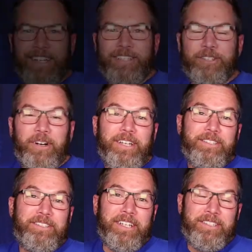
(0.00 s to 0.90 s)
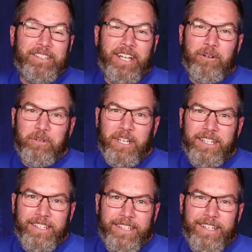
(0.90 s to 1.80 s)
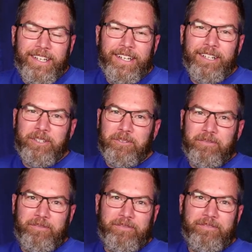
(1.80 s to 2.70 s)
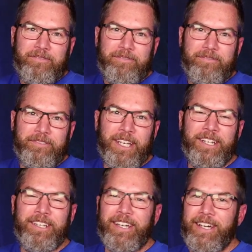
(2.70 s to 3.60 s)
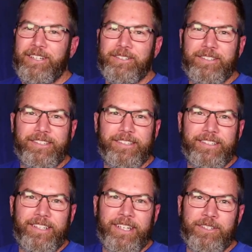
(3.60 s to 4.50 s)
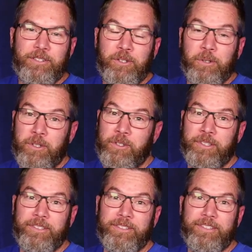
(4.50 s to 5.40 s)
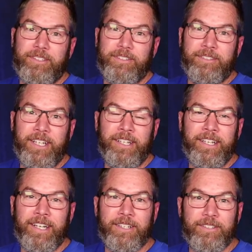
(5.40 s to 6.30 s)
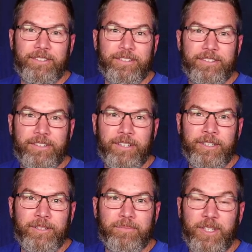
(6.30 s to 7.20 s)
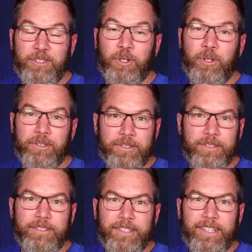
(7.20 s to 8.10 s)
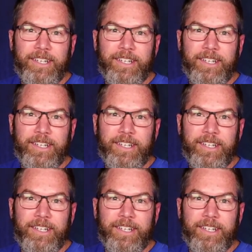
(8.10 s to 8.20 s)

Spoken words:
So as Stacy and I were dating, dating as Christians, dating as adults,